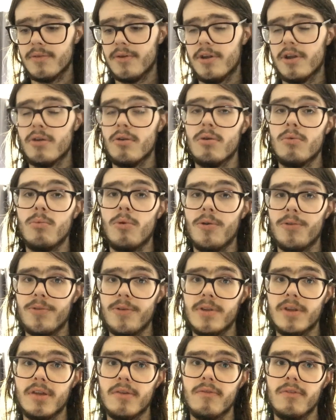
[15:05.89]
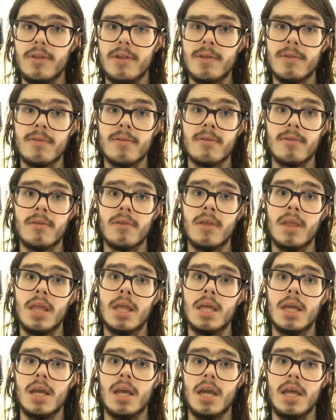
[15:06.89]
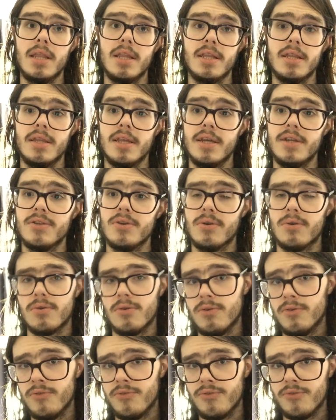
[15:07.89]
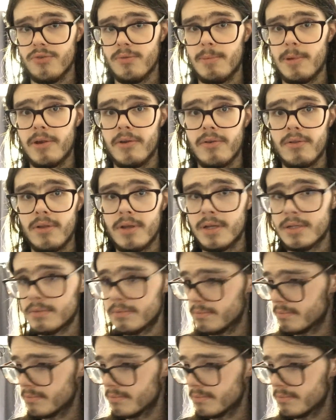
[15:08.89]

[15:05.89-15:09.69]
I know it was on Netflix, and then they took it off, apparently.